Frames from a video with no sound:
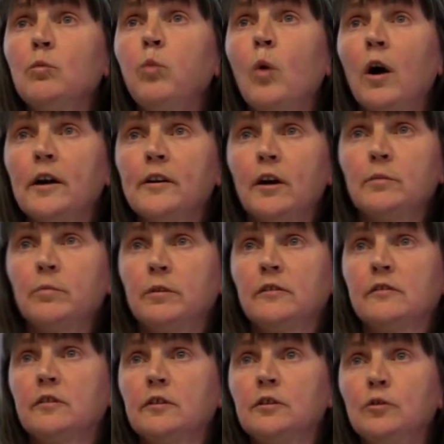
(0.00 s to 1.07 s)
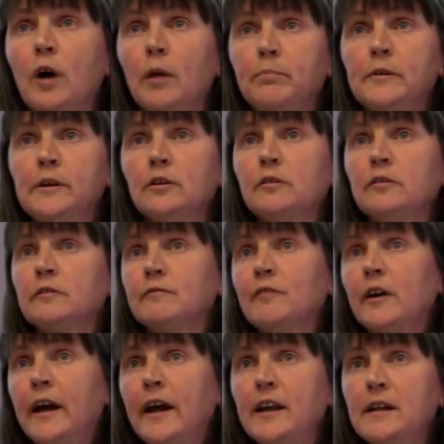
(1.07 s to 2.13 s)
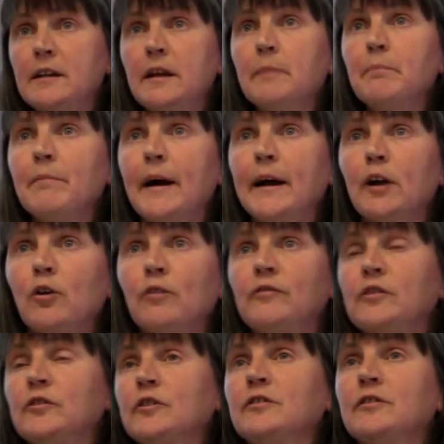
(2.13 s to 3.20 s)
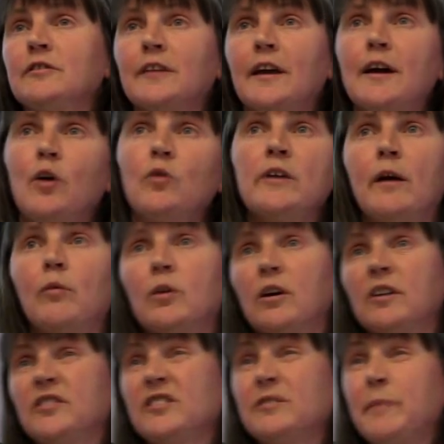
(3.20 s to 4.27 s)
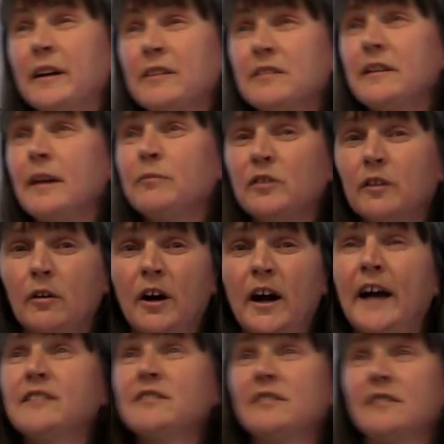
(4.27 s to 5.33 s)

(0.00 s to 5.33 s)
wide open to abuse for any male officer to say, oh yeah, well I suspected them, so I had to